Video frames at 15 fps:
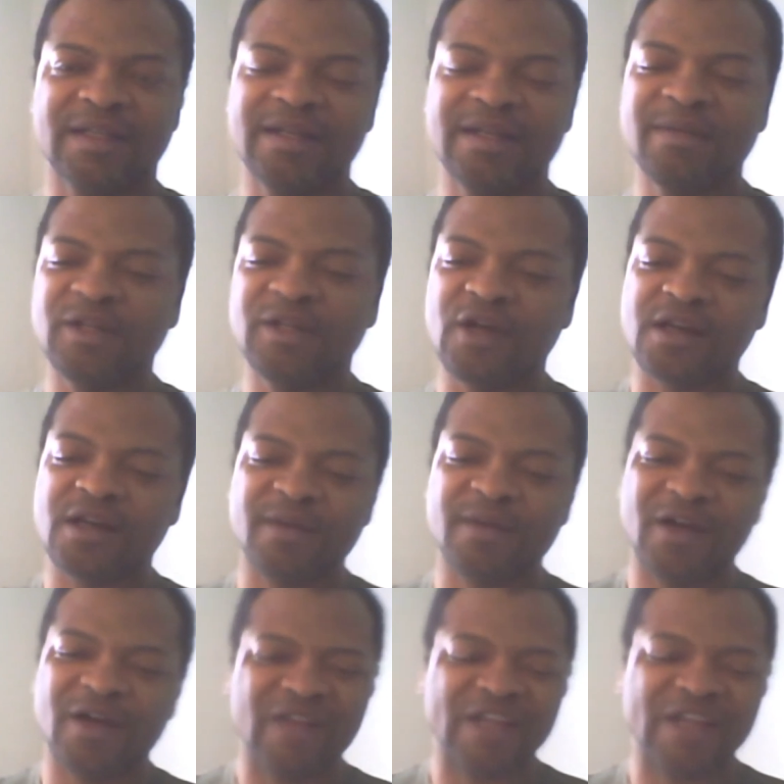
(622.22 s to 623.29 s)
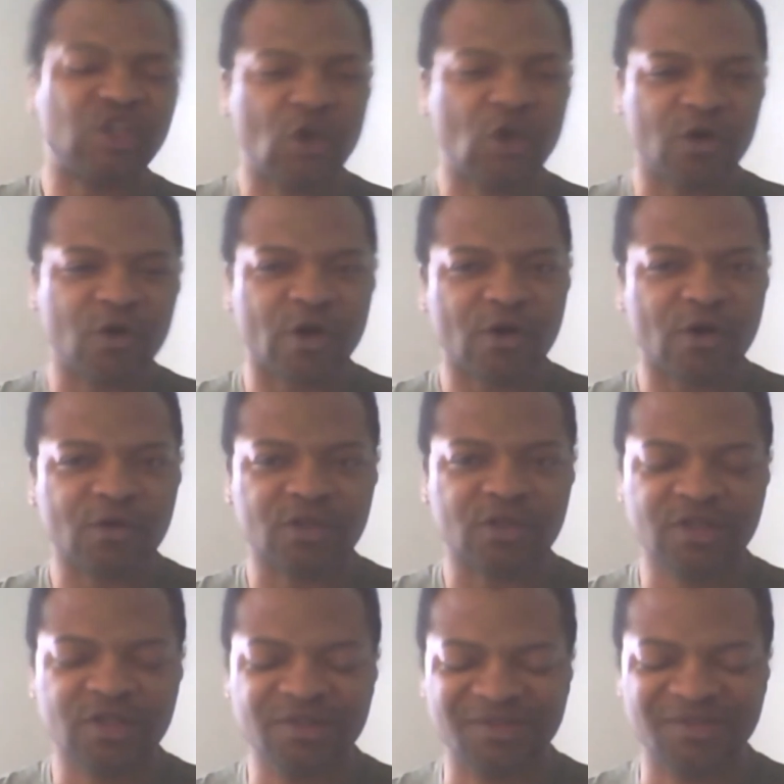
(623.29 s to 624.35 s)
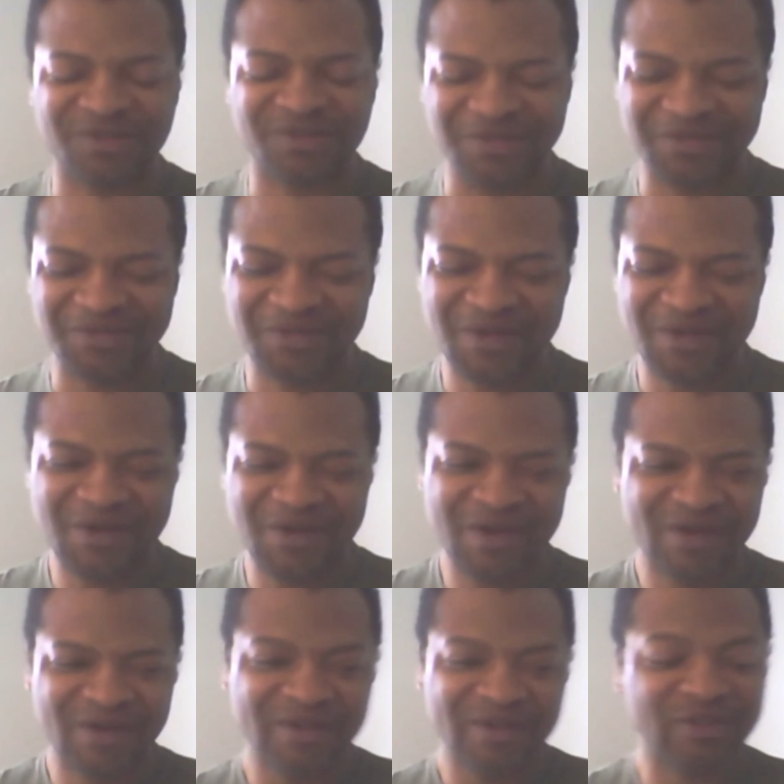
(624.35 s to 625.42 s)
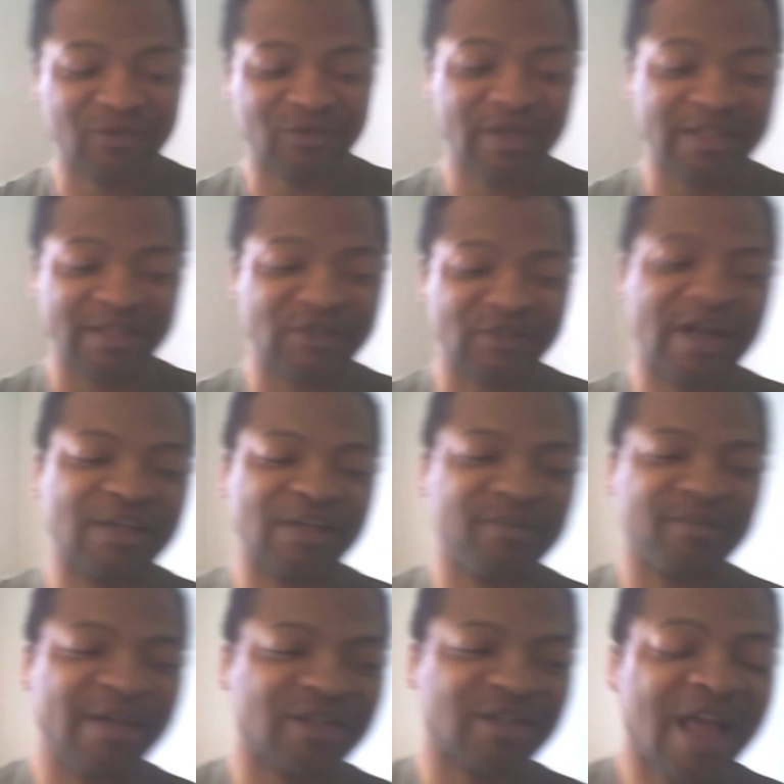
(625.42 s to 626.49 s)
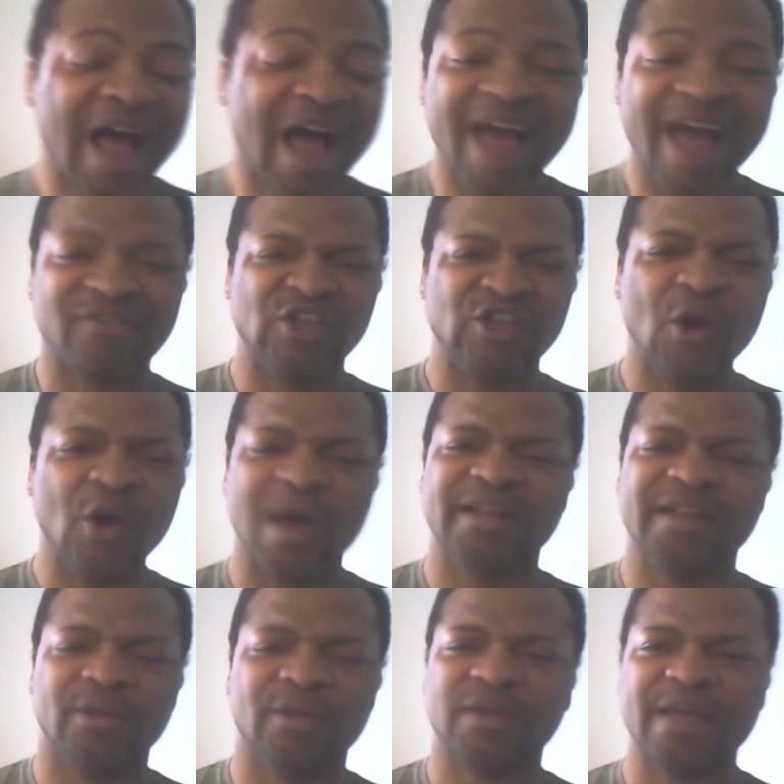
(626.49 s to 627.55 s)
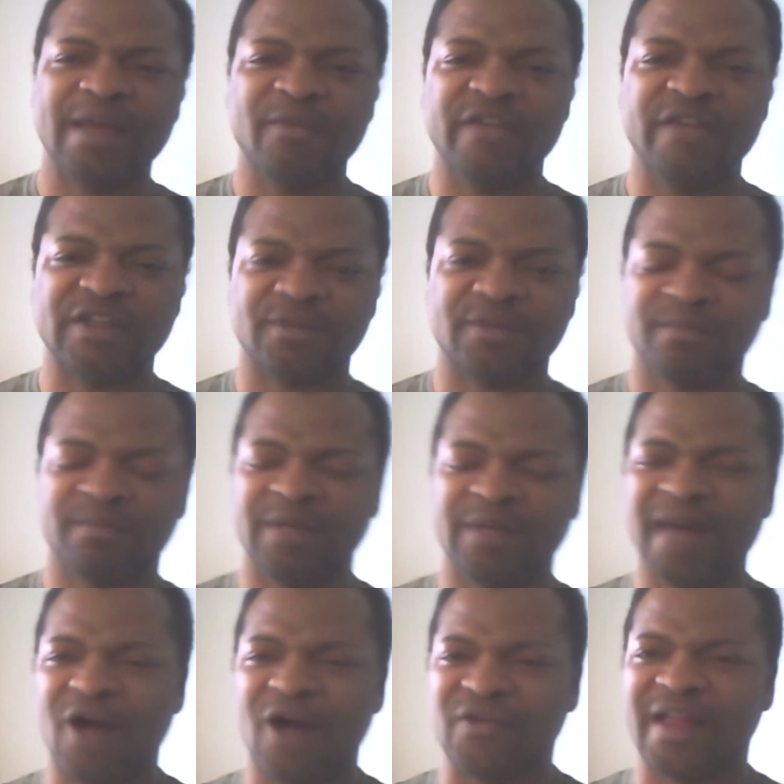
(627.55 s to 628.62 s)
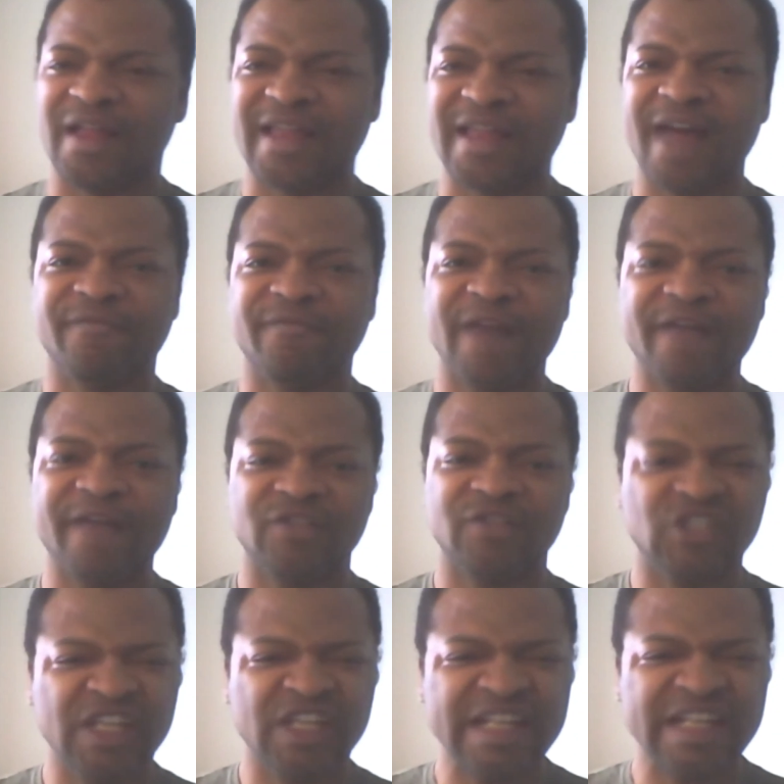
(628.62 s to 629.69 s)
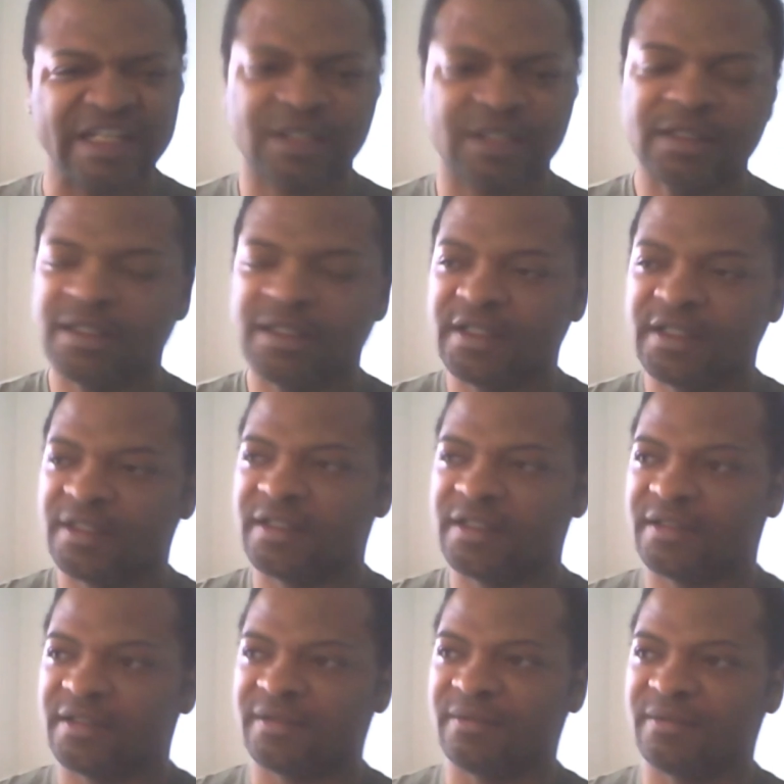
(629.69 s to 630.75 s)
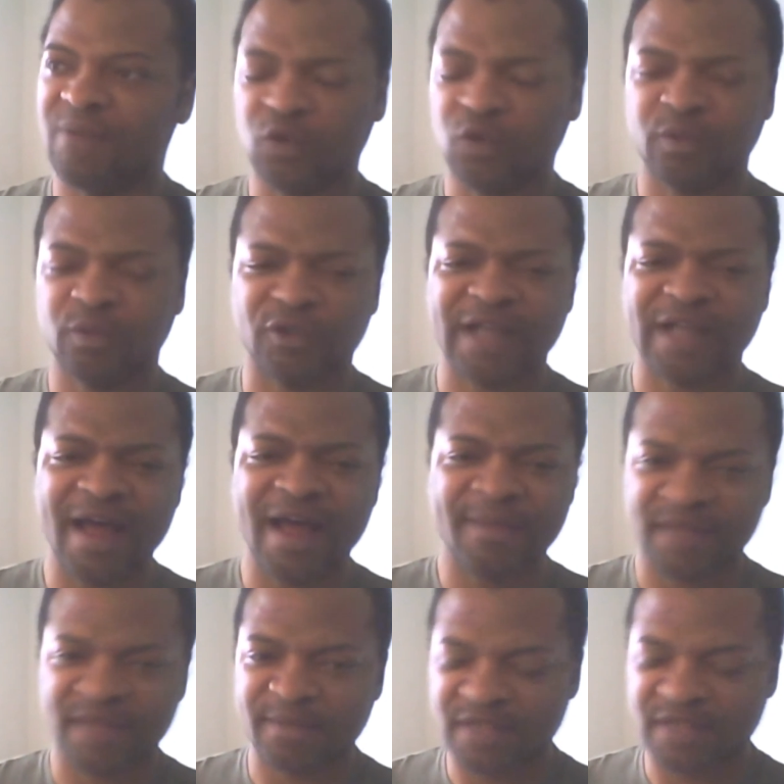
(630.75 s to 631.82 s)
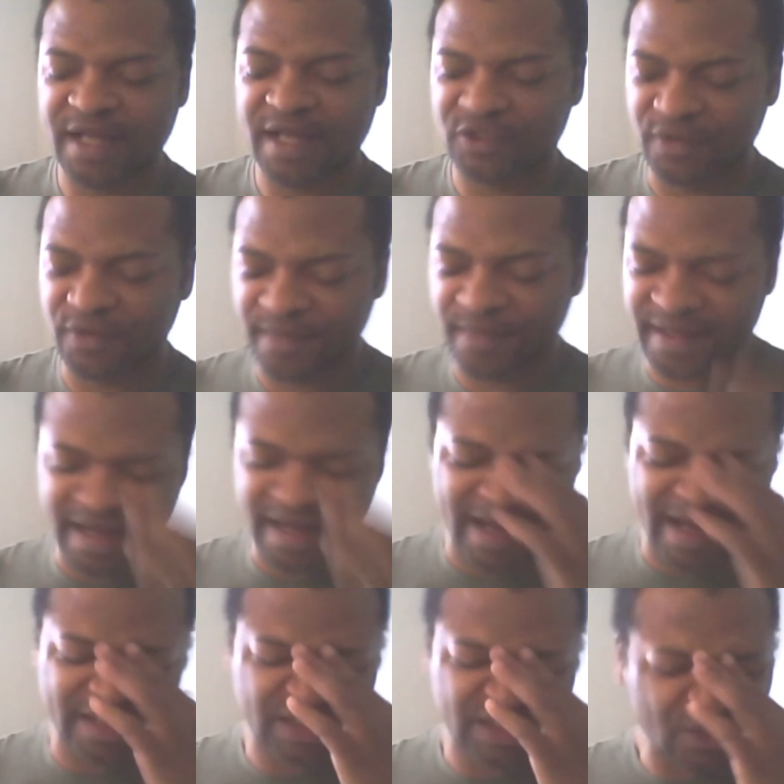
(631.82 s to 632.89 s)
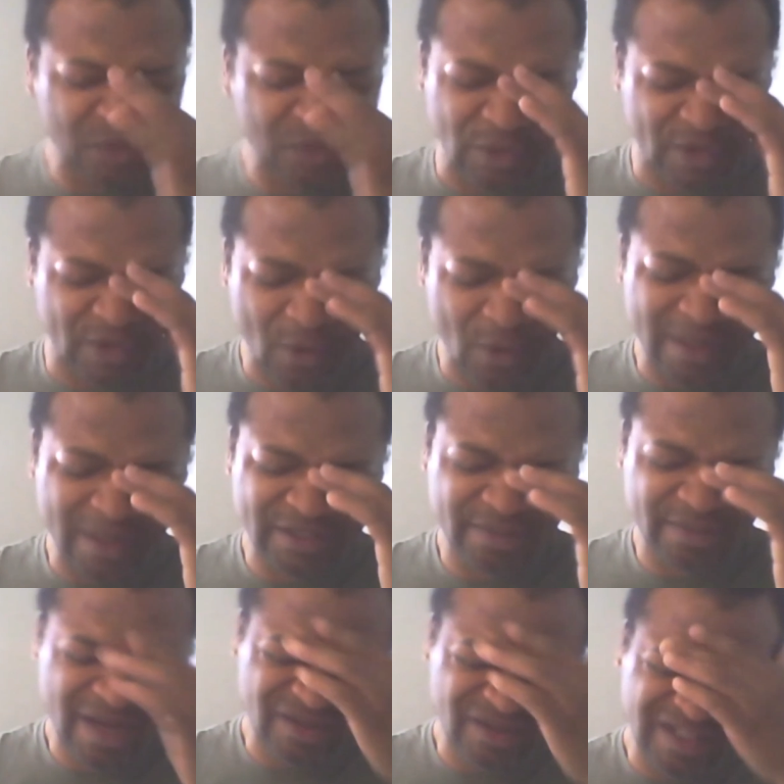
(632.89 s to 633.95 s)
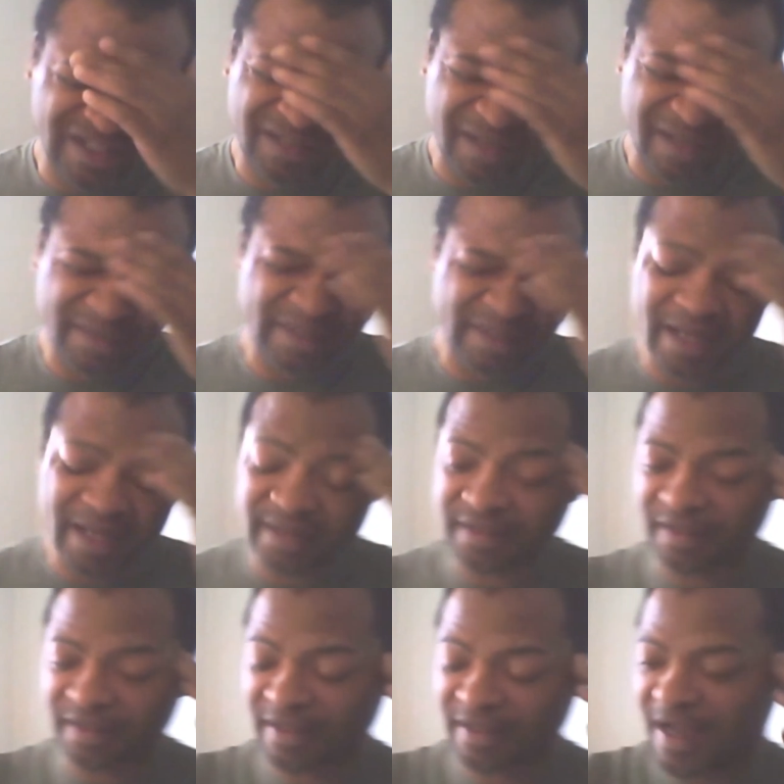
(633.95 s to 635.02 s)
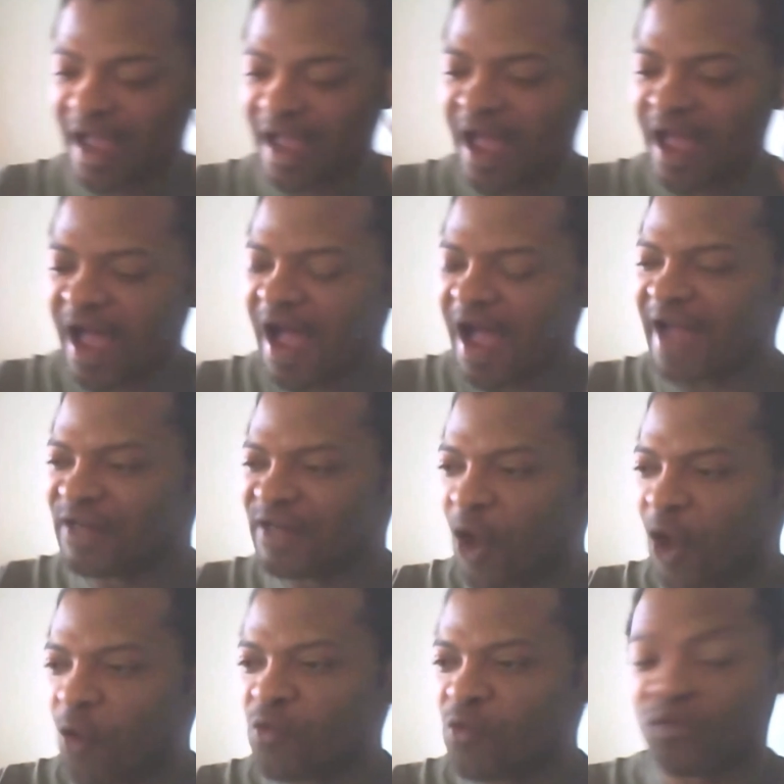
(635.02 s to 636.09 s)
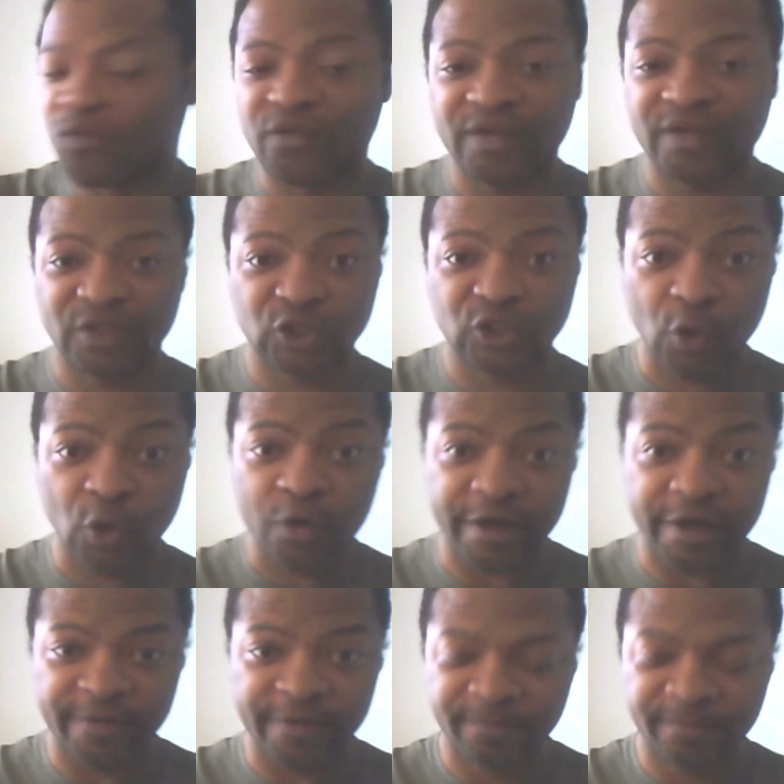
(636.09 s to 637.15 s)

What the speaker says: I'm not talking about like Showgirls, which really tried its best. I have no idea what that movie is about. Like I've seen it multiple times. I'm sad to admit, and I still don't know what it's about. I mean, I know the story,